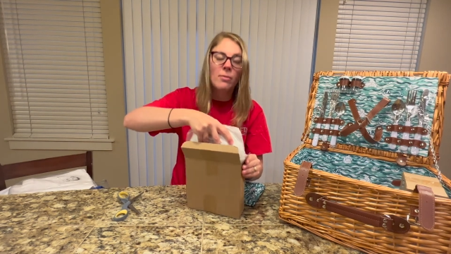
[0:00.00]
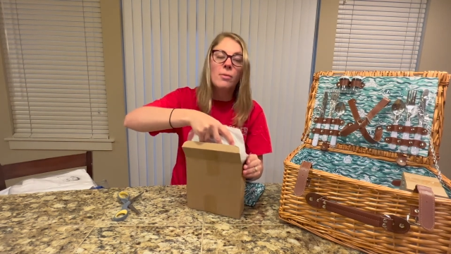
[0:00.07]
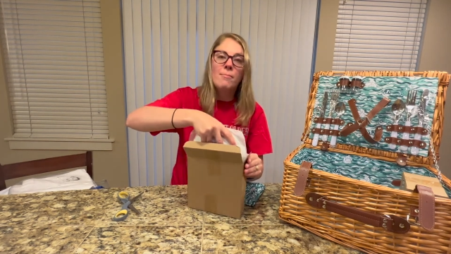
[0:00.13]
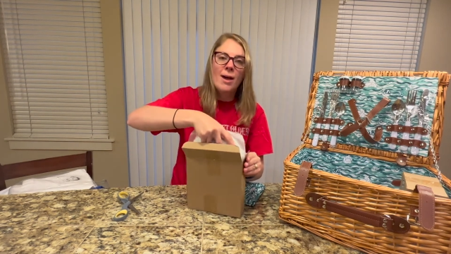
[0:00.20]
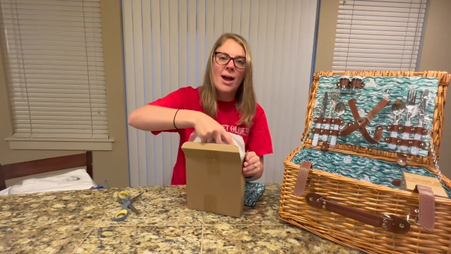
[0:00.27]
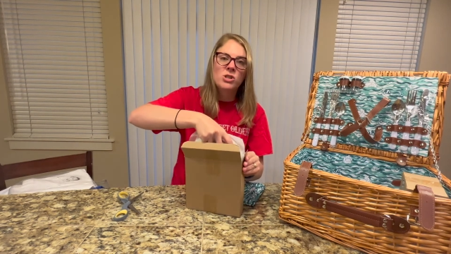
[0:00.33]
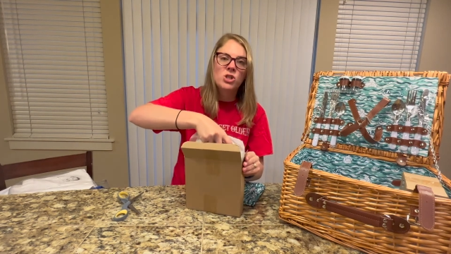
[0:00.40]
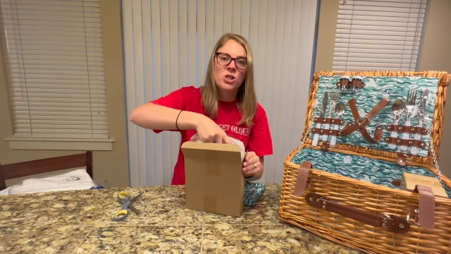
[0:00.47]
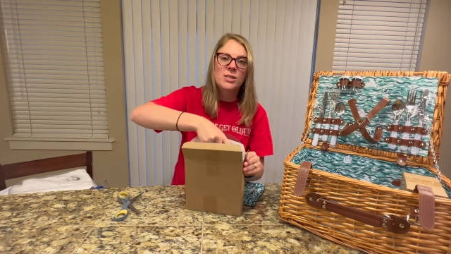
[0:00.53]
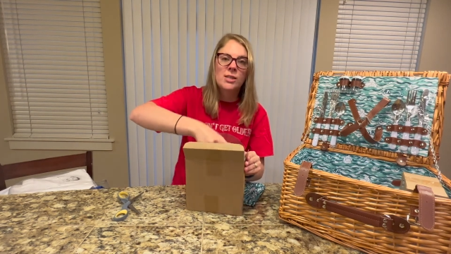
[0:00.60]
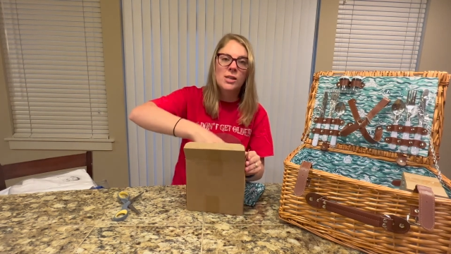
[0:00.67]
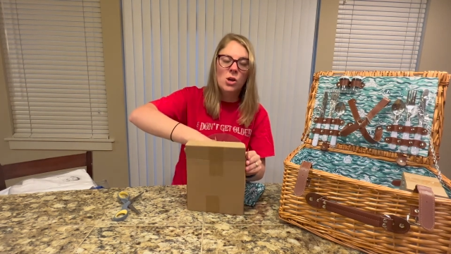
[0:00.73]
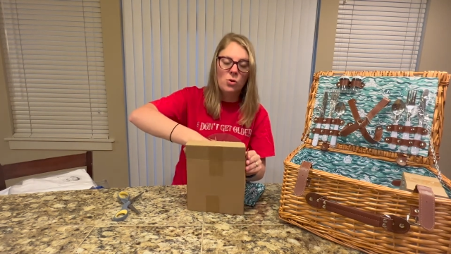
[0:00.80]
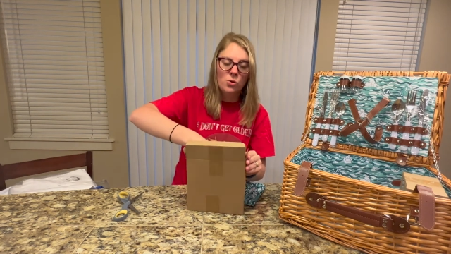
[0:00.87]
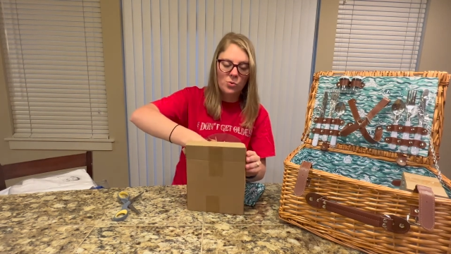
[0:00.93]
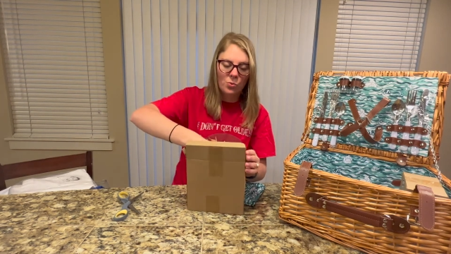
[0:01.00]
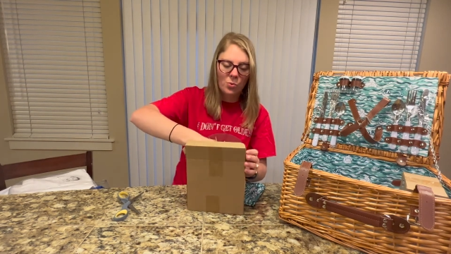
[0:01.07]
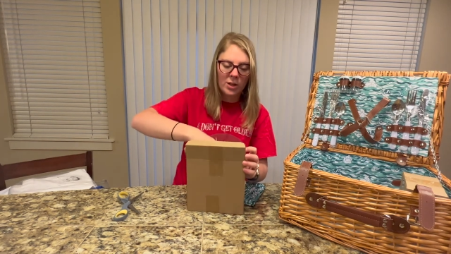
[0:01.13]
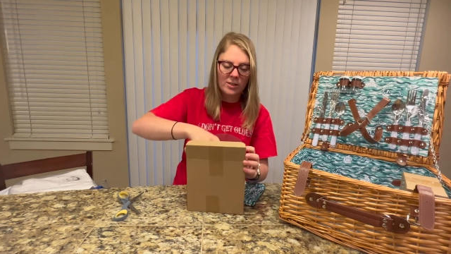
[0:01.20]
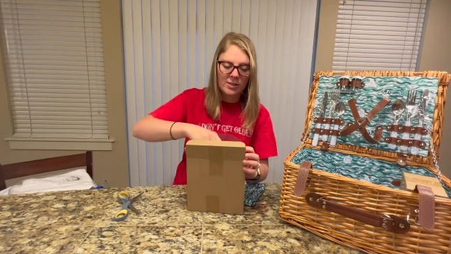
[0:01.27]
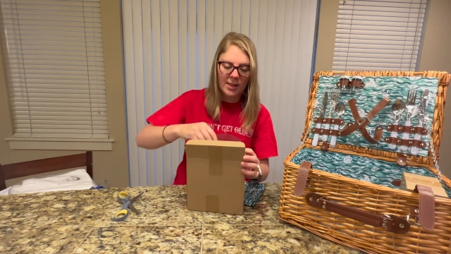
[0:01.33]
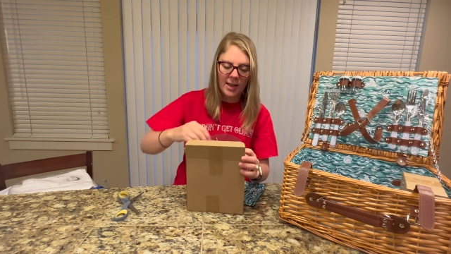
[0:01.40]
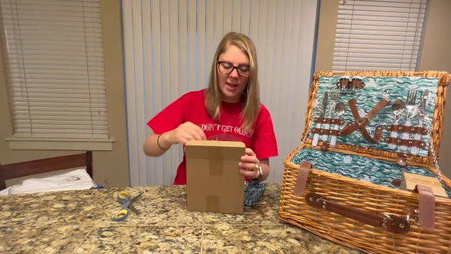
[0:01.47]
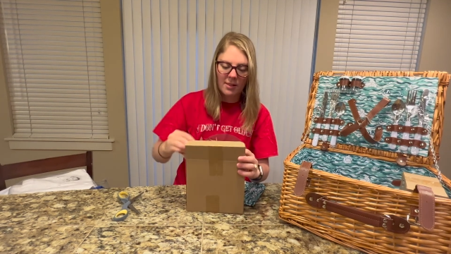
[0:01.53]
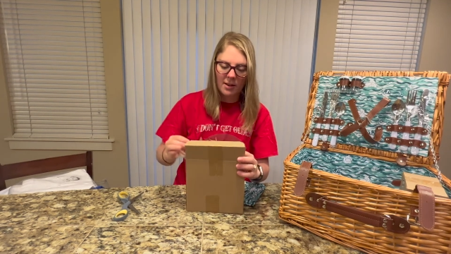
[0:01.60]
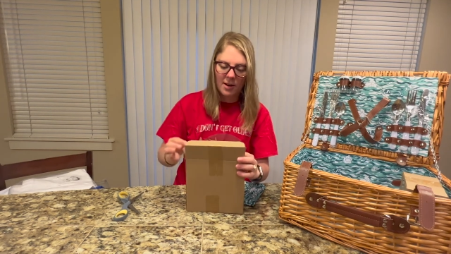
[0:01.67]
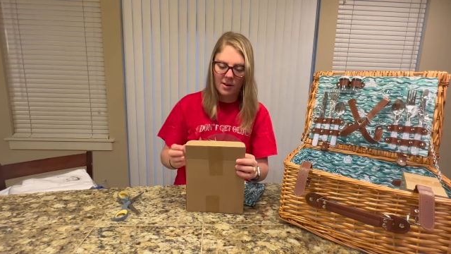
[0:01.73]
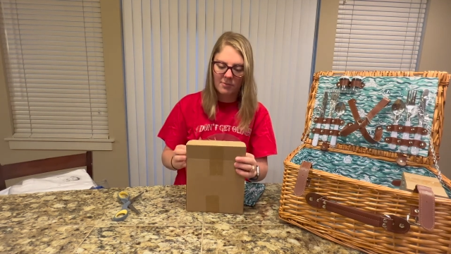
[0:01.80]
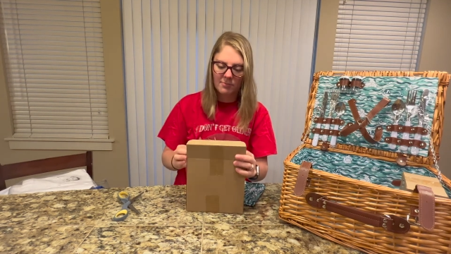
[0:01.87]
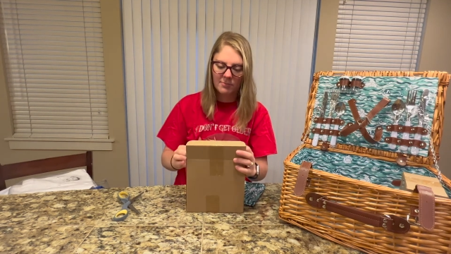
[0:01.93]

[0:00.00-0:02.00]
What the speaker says: matches and goes well together.